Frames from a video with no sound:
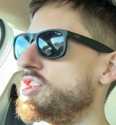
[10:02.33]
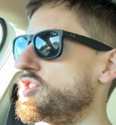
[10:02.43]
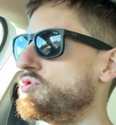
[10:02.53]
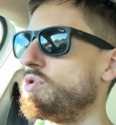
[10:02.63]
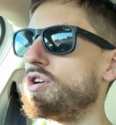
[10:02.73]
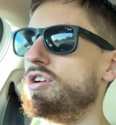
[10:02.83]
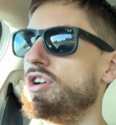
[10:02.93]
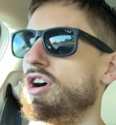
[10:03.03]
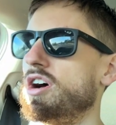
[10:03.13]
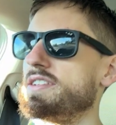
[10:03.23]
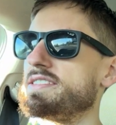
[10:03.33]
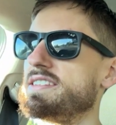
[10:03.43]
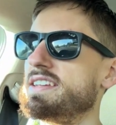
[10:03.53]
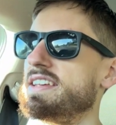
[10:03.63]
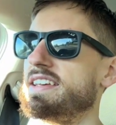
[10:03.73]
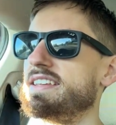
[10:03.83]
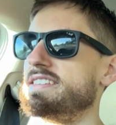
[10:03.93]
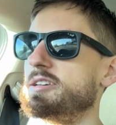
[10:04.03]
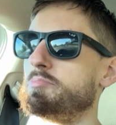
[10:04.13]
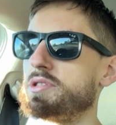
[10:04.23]
you are not
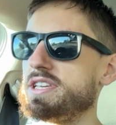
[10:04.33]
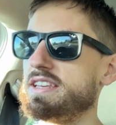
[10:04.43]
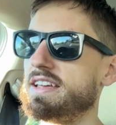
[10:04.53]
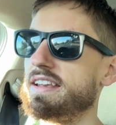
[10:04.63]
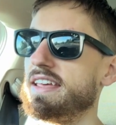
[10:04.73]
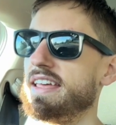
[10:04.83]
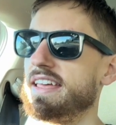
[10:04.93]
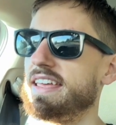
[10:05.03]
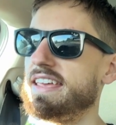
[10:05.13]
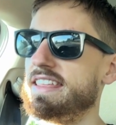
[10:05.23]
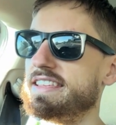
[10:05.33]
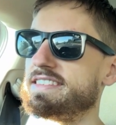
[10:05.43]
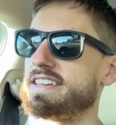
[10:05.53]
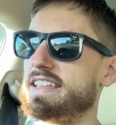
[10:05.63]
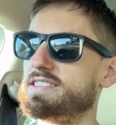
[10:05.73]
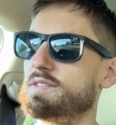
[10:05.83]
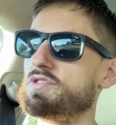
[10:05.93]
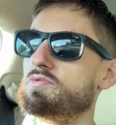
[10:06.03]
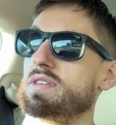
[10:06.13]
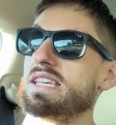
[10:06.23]
depleted in the sense of
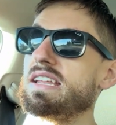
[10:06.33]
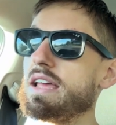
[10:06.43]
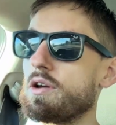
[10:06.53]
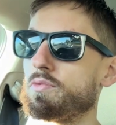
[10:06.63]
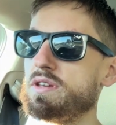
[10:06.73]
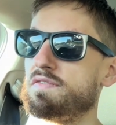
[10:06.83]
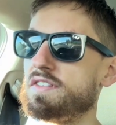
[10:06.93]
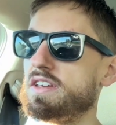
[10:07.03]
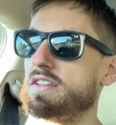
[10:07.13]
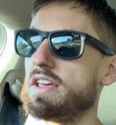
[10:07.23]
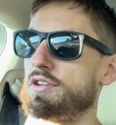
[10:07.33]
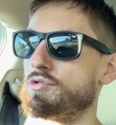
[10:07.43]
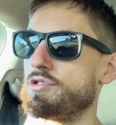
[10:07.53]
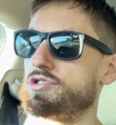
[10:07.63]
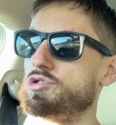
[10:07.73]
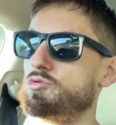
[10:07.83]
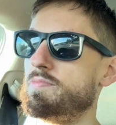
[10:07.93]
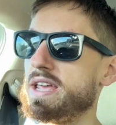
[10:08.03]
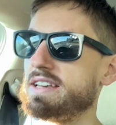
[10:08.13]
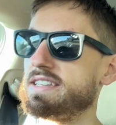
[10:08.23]
you needing a refeed in order to
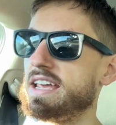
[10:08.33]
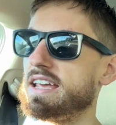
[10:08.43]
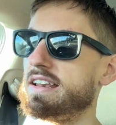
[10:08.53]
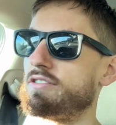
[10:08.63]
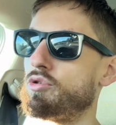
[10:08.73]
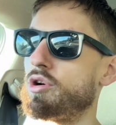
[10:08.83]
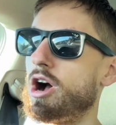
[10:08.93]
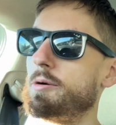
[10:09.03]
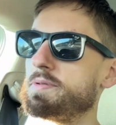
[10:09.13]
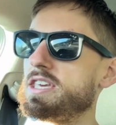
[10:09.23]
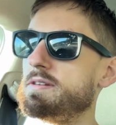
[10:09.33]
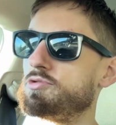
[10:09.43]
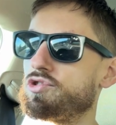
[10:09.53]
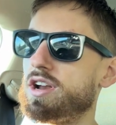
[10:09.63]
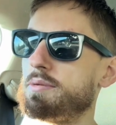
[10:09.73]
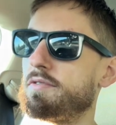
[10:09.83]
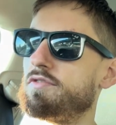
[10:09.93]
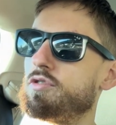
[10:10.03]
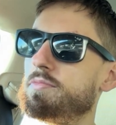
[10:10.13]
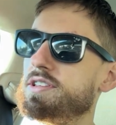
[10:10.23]
maintain or upkeep training
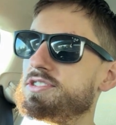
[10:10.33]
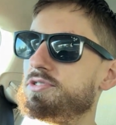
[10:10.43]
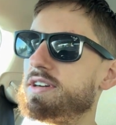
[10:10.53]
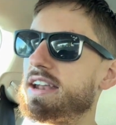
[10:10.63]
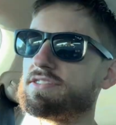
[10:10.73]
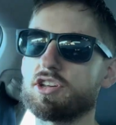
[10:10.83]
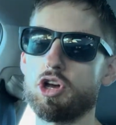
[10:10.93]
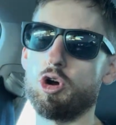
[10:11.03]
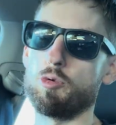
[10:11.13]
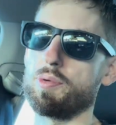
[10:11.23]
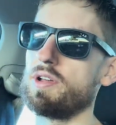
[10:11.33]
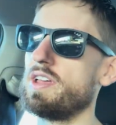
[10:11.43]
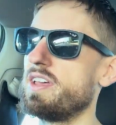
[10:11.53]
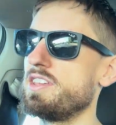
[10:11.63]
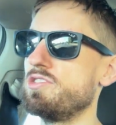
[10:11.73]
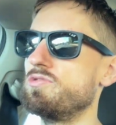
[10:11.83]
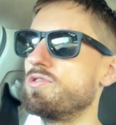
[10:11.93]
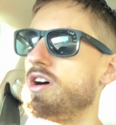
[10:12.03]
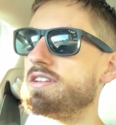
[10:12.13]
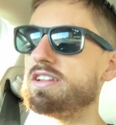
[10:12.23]
performance. So that is a cope. You do
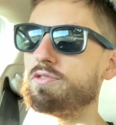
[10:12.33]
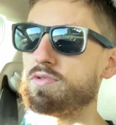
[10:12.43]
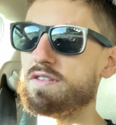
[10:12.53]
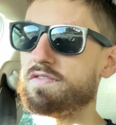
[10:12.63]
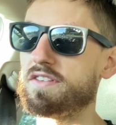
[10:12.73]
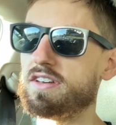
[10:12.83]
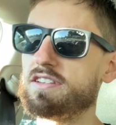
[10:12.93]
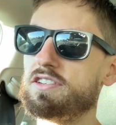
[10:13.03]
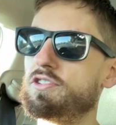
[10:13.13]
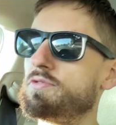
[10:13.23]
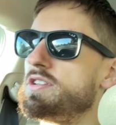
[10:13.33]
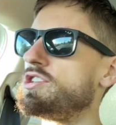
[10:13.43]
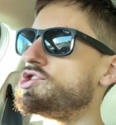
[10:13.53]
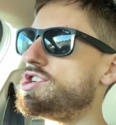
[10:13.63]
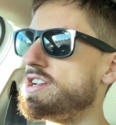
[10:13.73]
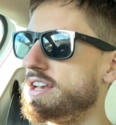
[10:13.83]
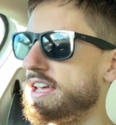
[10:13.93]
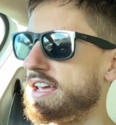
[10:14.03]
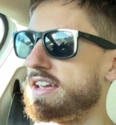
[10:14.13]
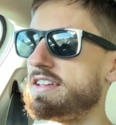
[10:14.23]
not need a refeed, you don't need a cheat
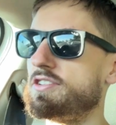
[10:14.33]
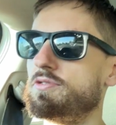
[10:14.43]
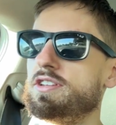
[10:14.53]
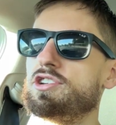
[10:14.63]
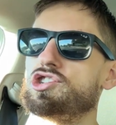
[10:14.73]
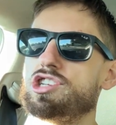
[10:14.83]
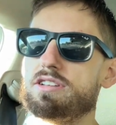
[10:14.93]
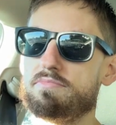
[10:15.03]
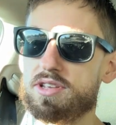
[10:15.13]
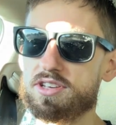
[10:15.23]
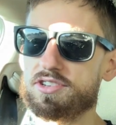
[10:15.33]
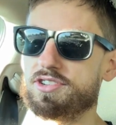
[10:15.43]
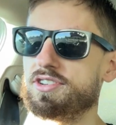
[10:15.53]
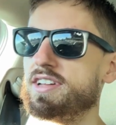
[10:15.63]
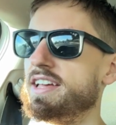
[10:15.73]
day, you don't need a cheat meal,